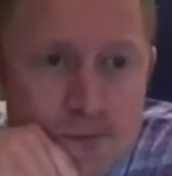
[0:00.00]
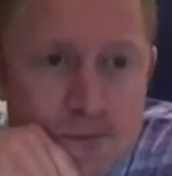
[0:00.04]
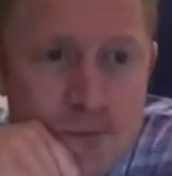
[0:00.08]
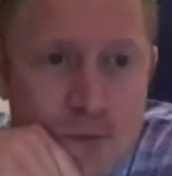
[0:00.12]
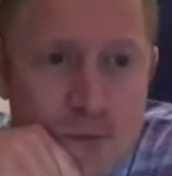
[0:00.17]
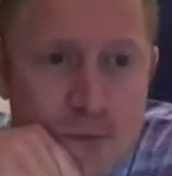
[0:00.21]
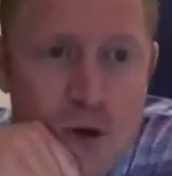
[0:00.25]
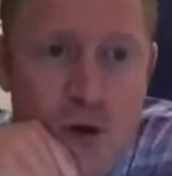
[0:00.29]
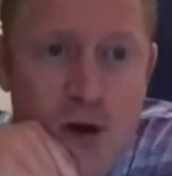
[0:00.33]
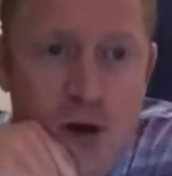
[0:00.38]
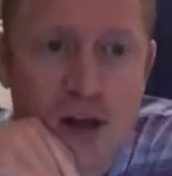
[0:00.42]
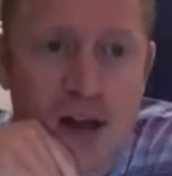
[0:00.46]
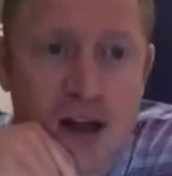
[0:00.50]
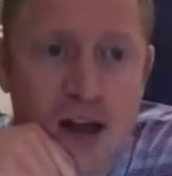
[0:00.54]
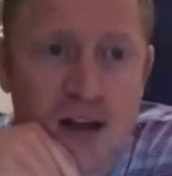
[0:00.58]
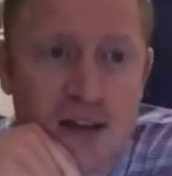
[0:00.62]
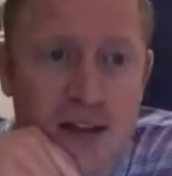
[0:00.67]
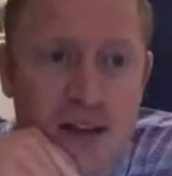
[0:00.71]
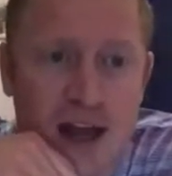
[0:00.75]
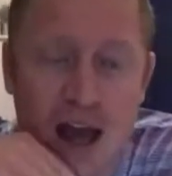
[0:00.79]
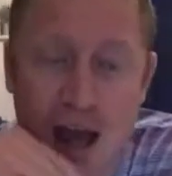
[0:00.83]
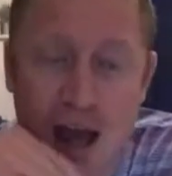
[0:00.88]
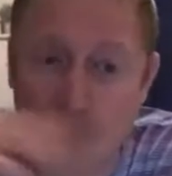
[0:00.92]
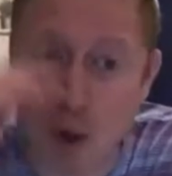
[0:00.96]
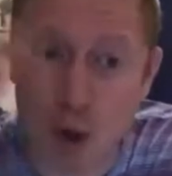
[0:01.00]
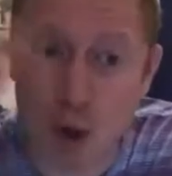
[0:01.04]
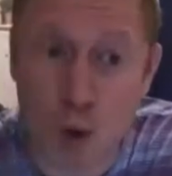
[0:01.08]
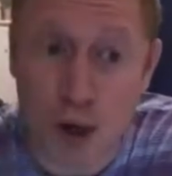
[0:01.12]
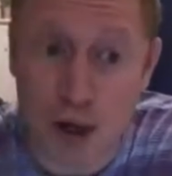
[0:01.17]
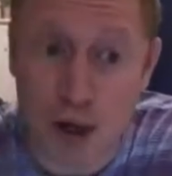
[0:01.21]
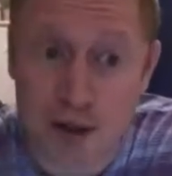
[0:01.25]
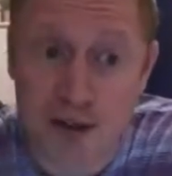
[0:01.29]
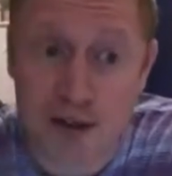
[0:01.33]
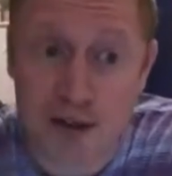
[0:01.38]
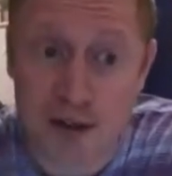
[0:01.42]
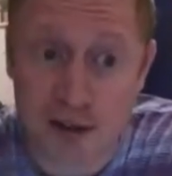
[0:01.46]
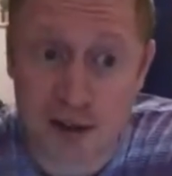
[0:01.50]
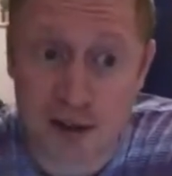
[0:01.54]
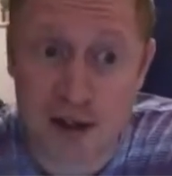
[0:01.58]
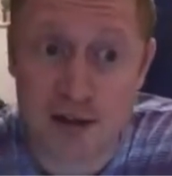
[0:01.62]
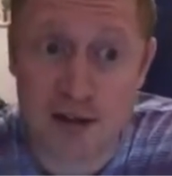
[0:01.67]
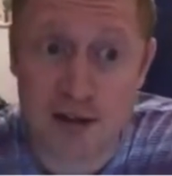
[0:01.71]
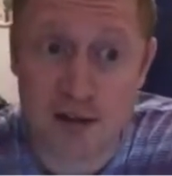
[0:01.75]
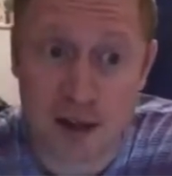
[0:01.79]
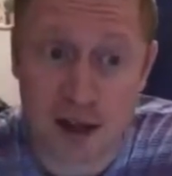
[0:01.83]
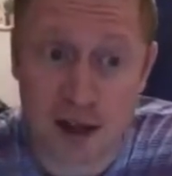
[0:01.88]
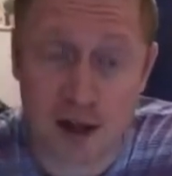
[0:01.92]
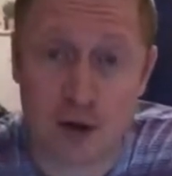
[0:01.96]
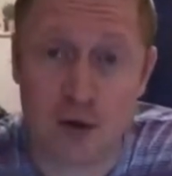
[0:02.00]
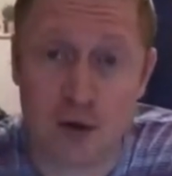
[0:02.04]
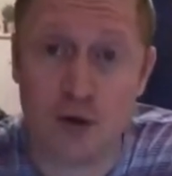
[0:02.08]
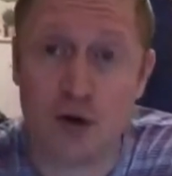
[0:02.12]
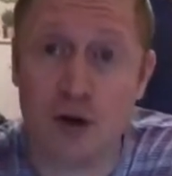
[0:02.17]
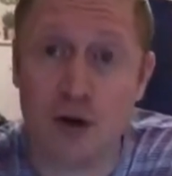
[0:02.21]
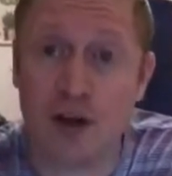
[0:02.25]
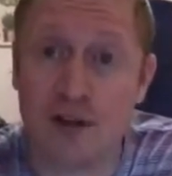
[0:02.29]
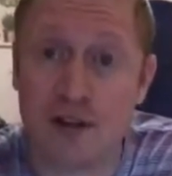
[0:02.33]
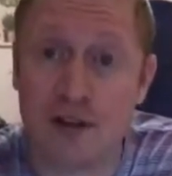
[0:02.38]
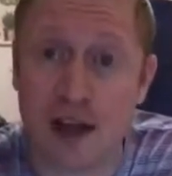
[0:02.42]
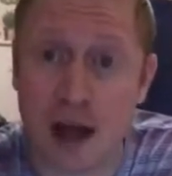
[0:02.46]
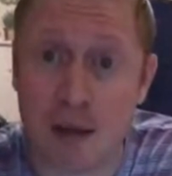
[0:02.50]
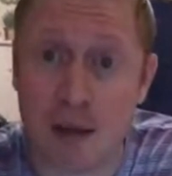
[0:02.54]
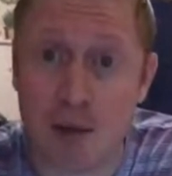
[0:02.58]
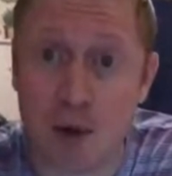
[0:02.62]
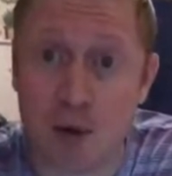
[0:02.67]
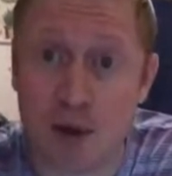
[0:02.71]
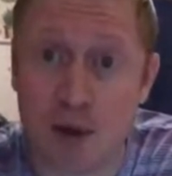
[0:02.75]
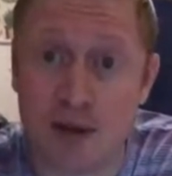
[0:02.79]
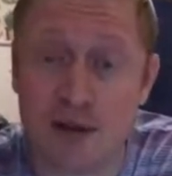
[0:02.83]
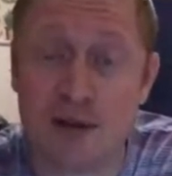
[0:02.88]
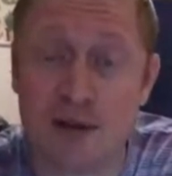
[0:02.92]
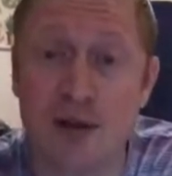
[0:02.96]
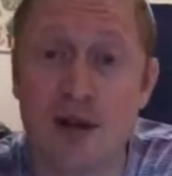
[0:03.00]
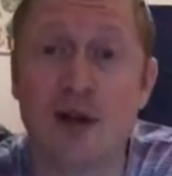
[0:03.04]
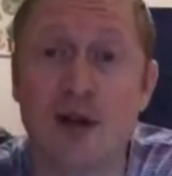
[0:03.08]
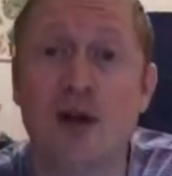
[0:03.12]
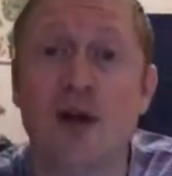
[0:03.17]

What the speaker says: You can get the Hamming weights. Indeed, you can get the Hamming weights.